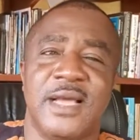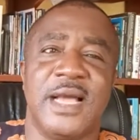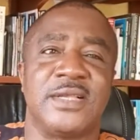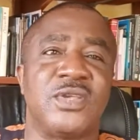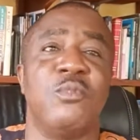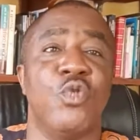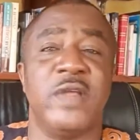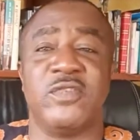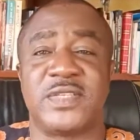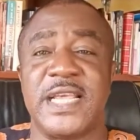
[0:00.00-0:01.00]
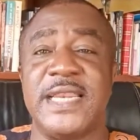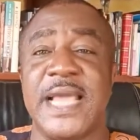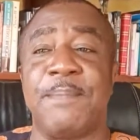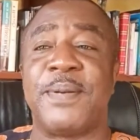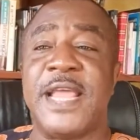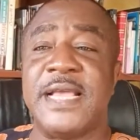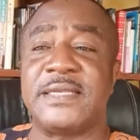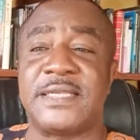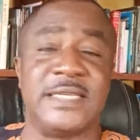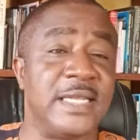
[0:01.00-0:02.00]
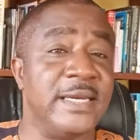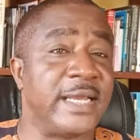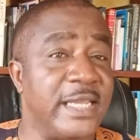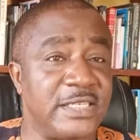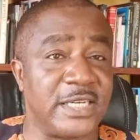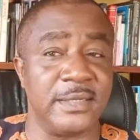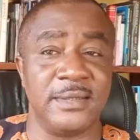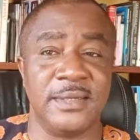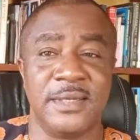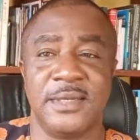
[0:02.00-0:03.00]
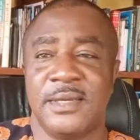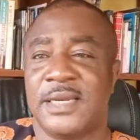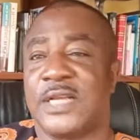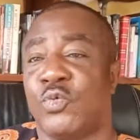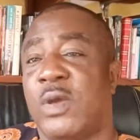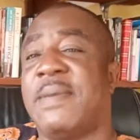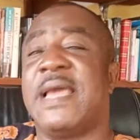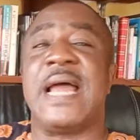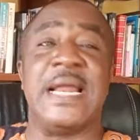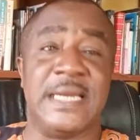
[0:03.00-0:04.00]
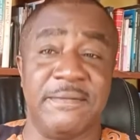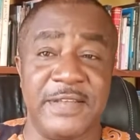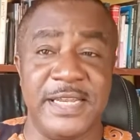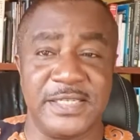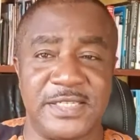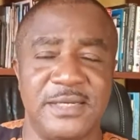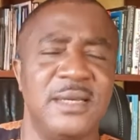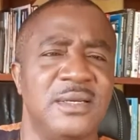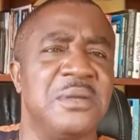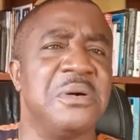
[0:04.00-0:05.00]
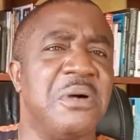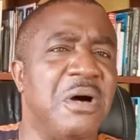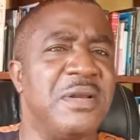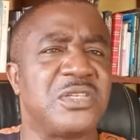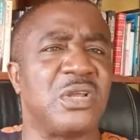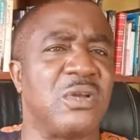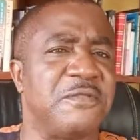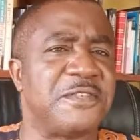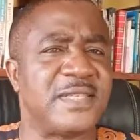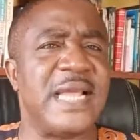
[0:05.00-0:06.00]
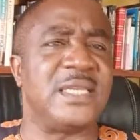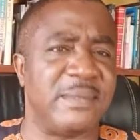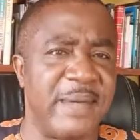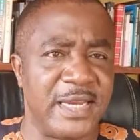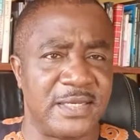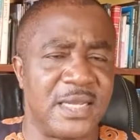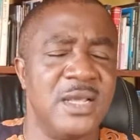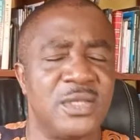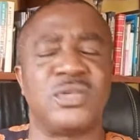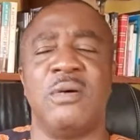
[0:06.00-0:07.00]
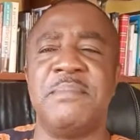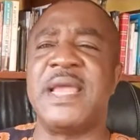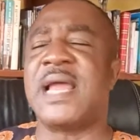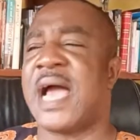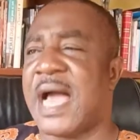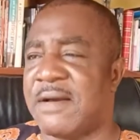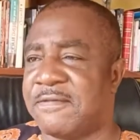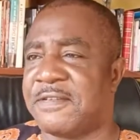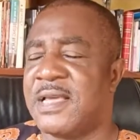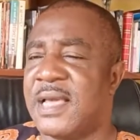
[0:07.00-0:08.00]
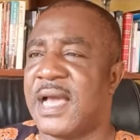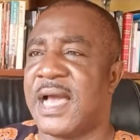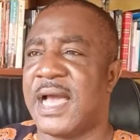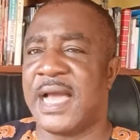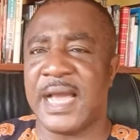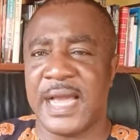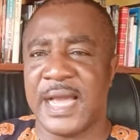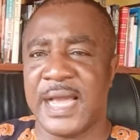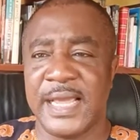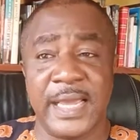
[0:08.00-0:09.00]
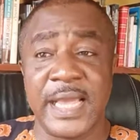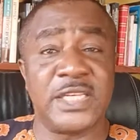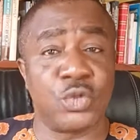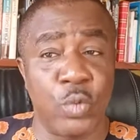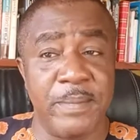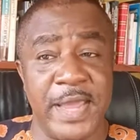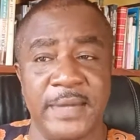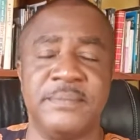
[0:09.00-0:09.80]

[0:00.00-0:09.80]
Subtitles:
Some will even say their place is in the kitchen, that women are devilish. All this sort of sentiment some men have against women.